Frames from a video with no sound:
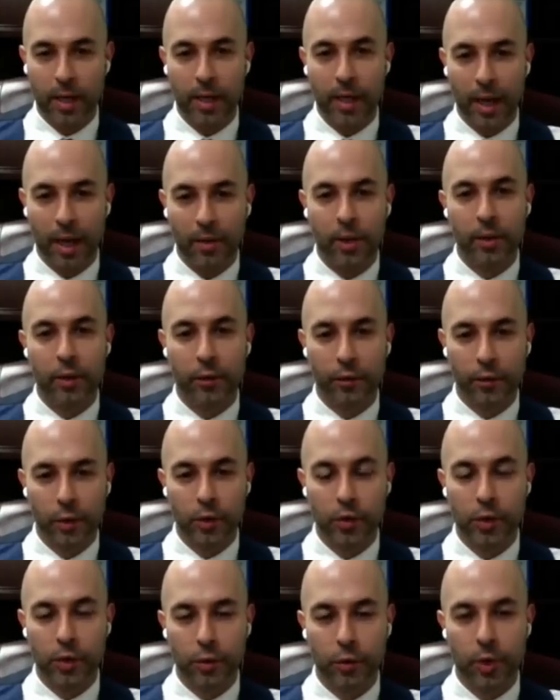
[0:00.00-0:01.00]
I think the
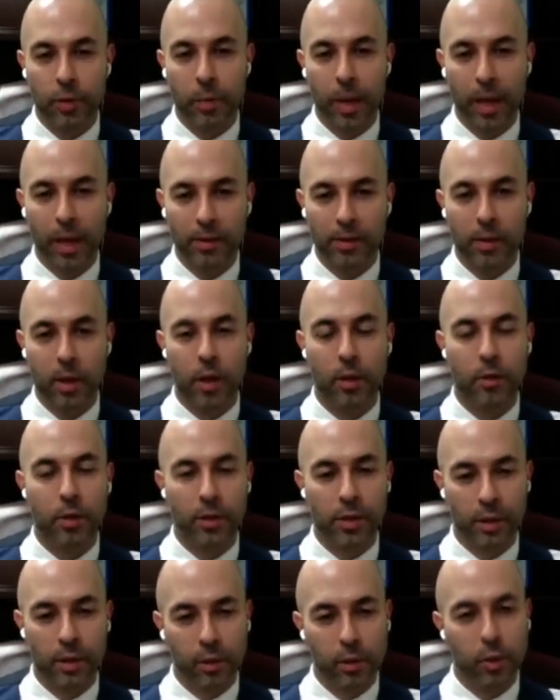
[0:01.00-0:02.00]
first-degree
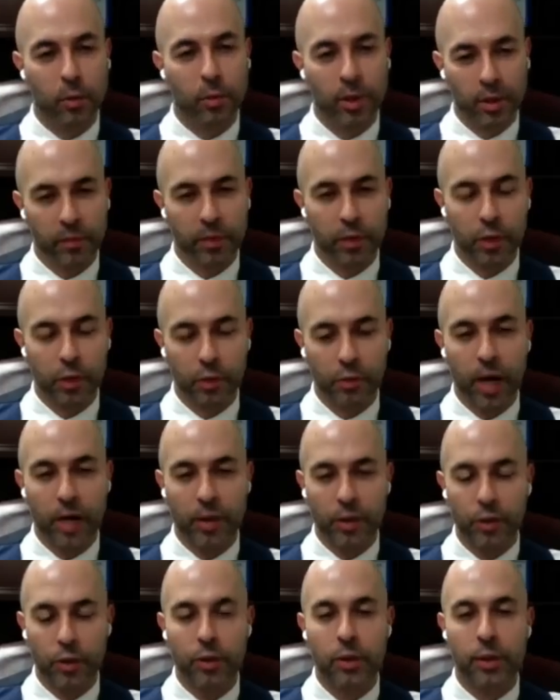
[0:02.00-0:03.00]
manslaughter is a little bit of a
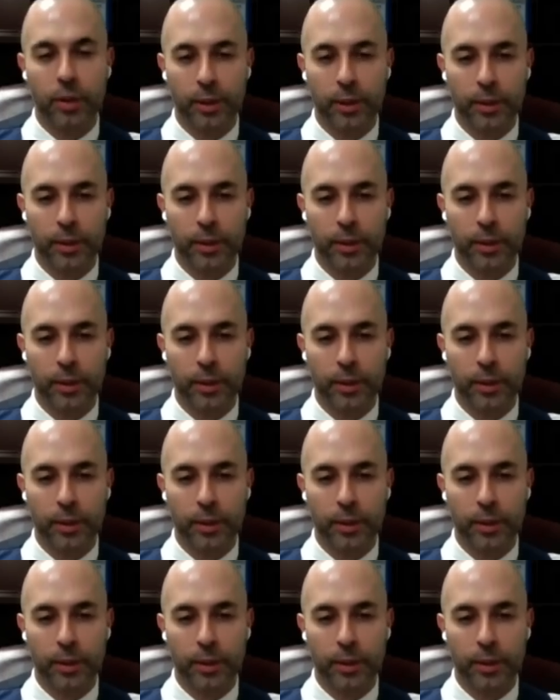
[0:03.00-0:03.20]
stretch.